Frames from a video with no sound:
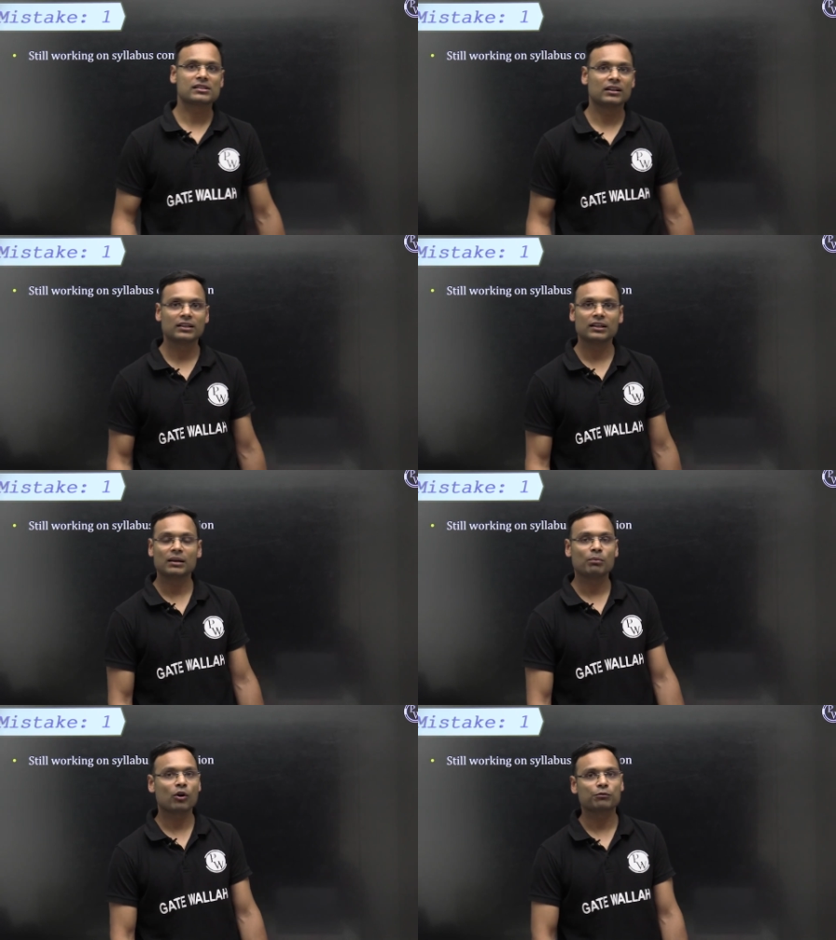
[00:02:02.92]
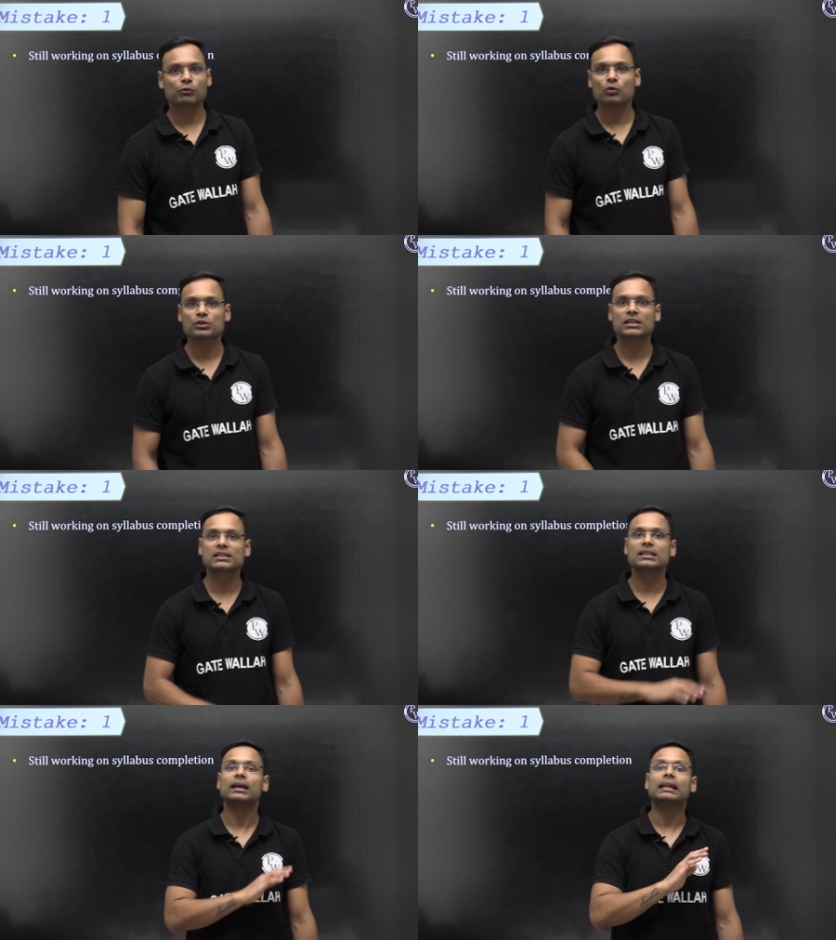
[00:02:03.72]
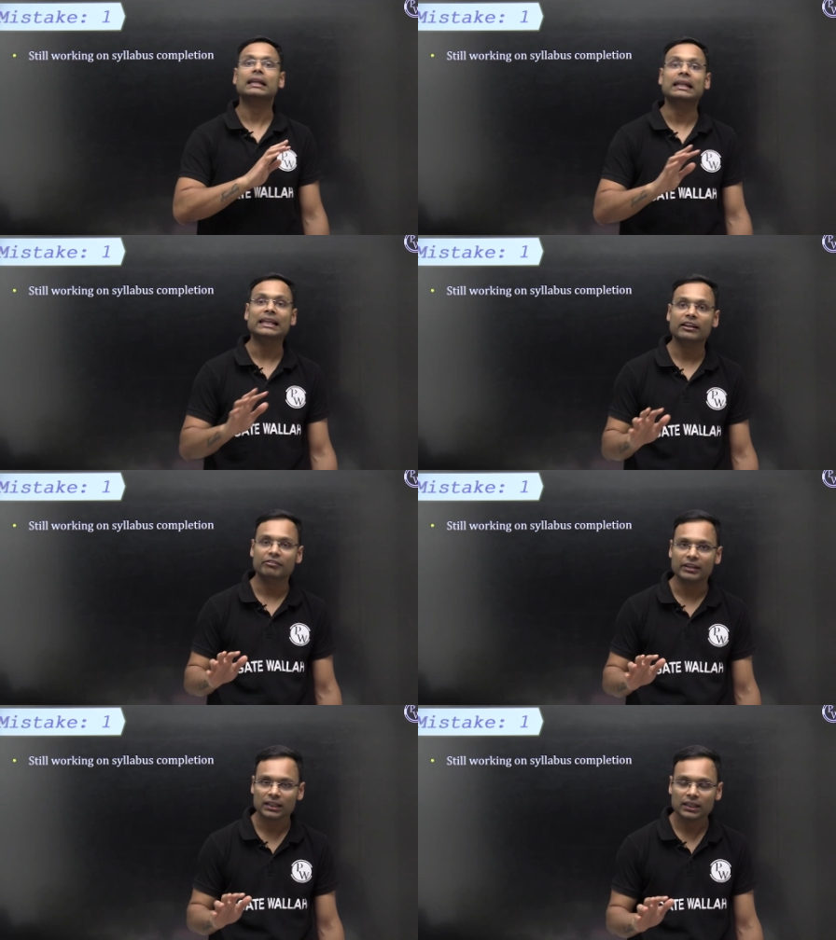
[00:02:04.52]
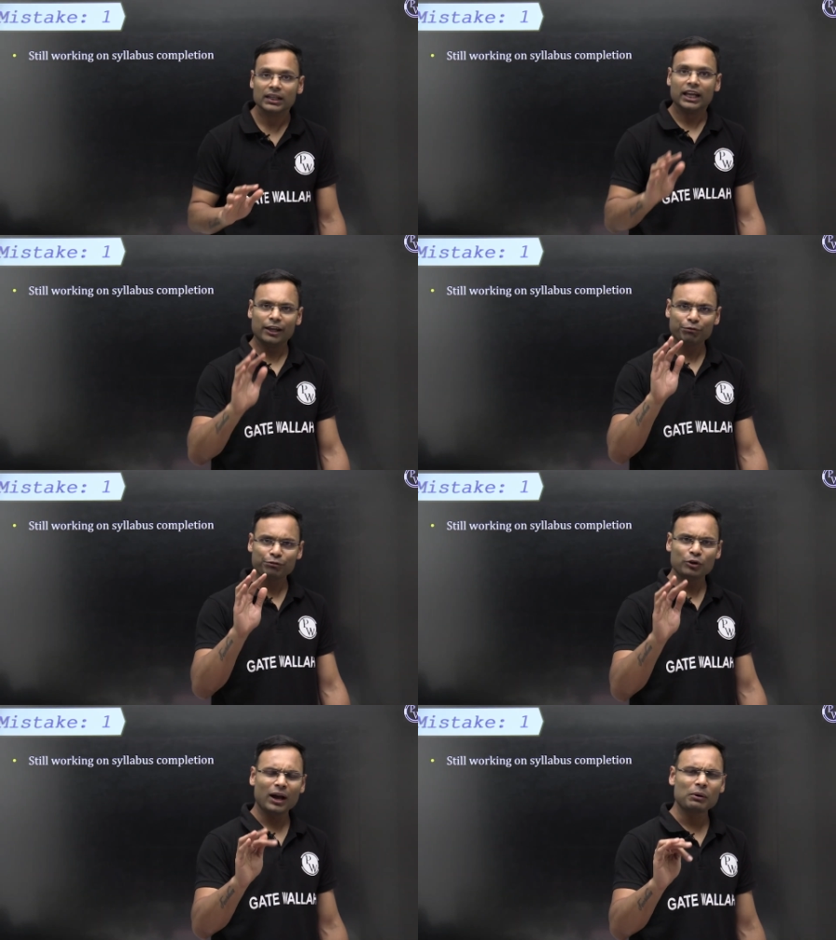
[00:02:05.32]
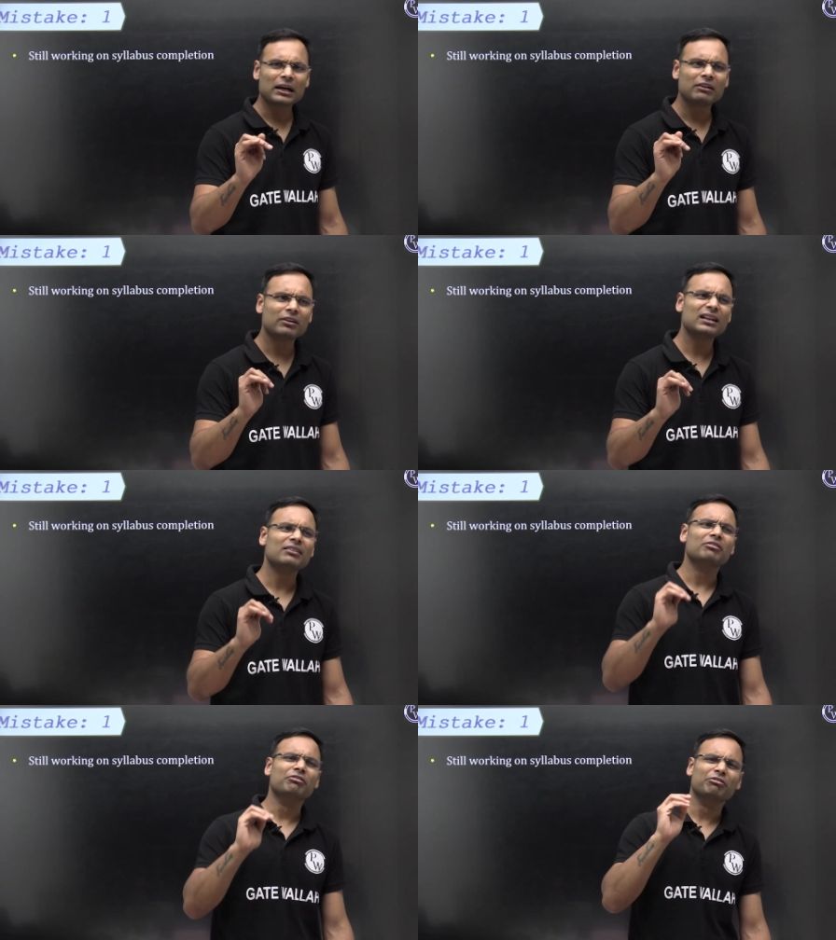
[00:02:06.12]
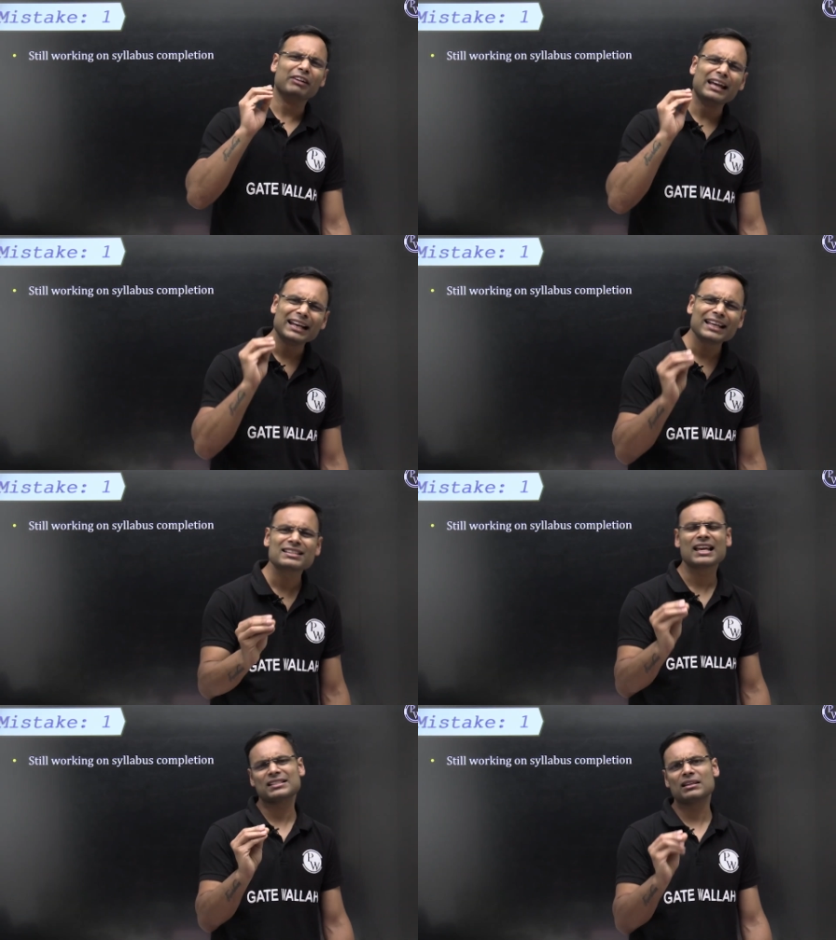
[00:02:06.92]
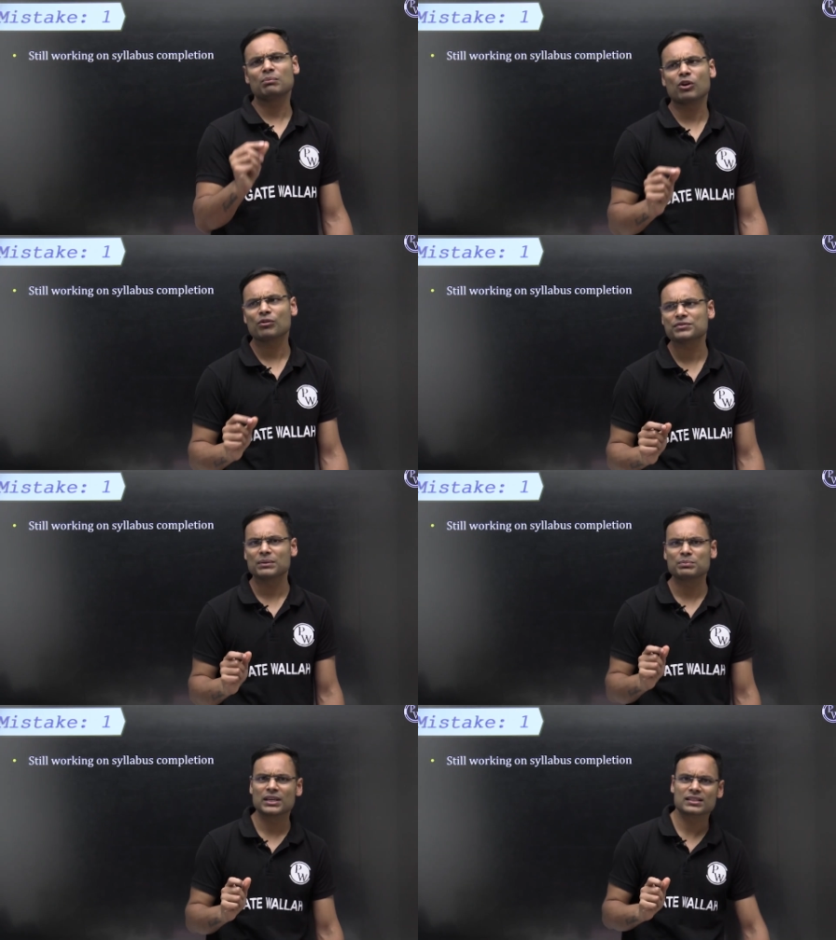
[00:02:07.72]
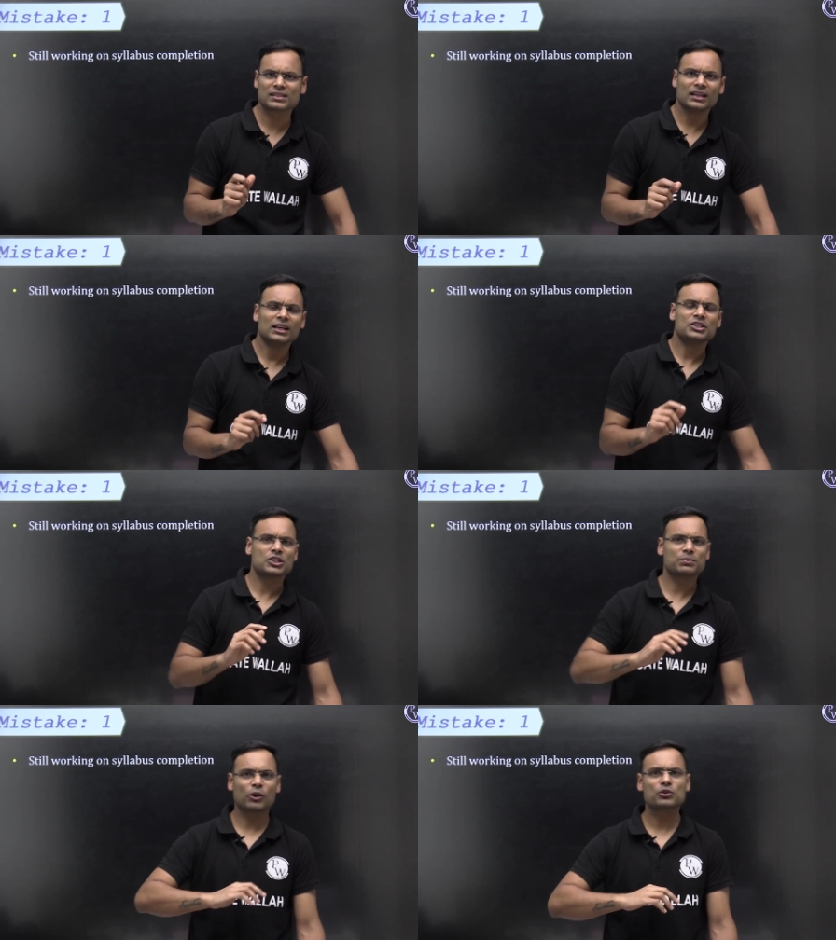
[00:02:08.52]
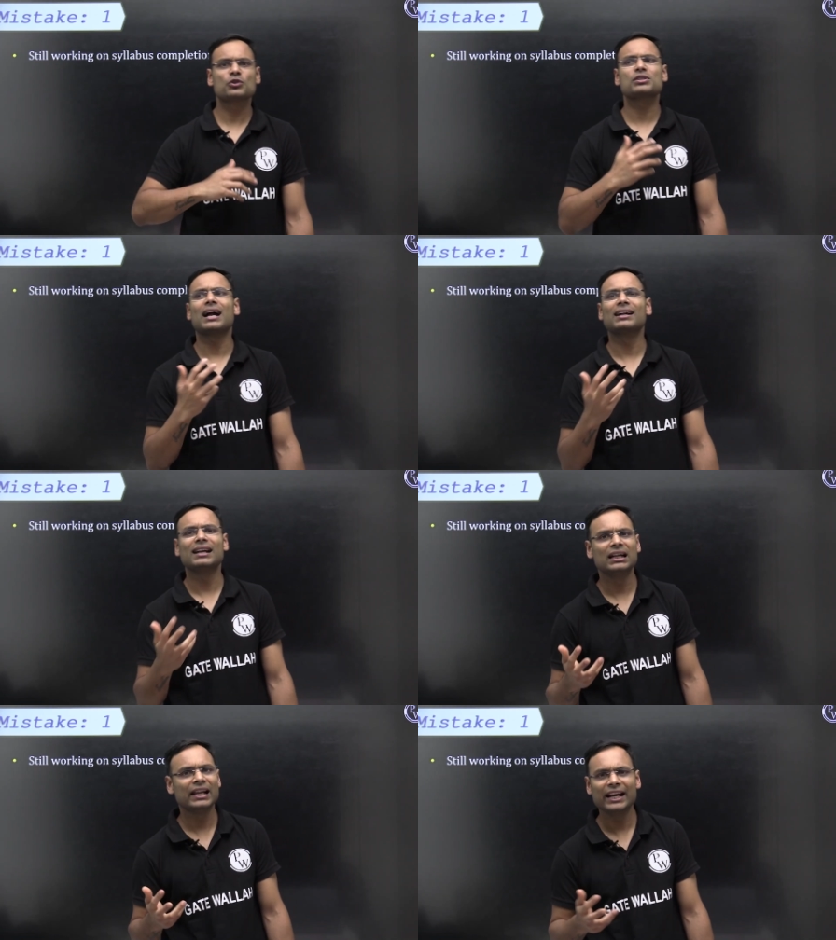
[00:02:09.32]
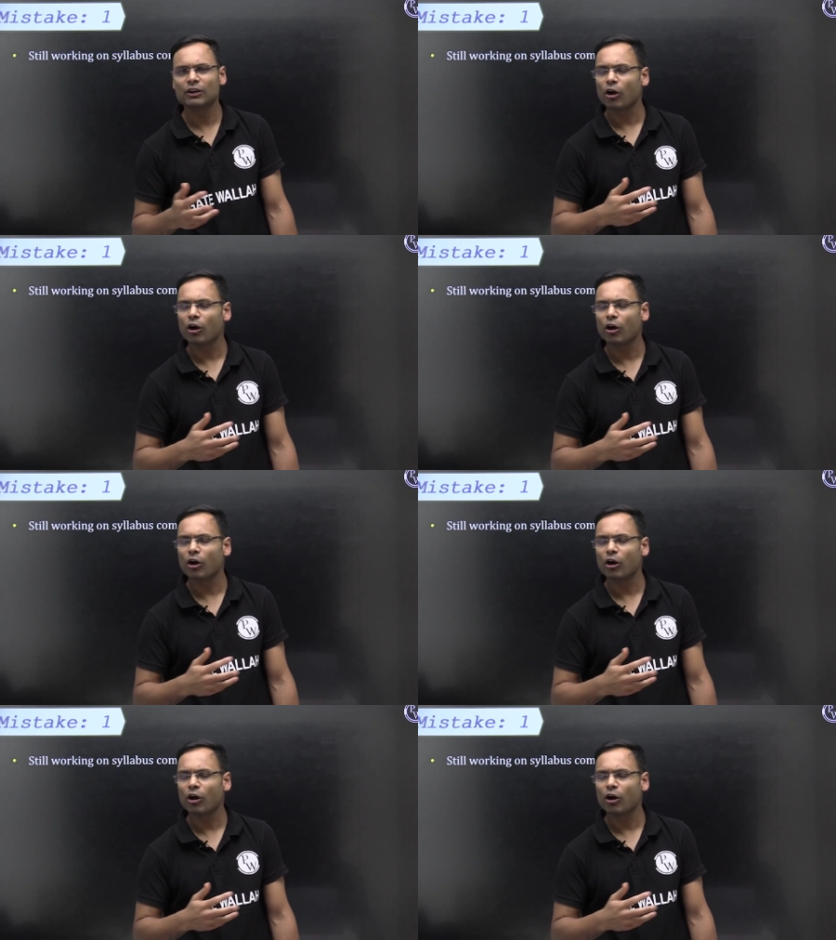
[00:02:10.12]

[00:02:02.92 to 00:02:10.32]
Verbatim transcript: a certain number of courses leave it if you have covered very less number of subjects just because you started late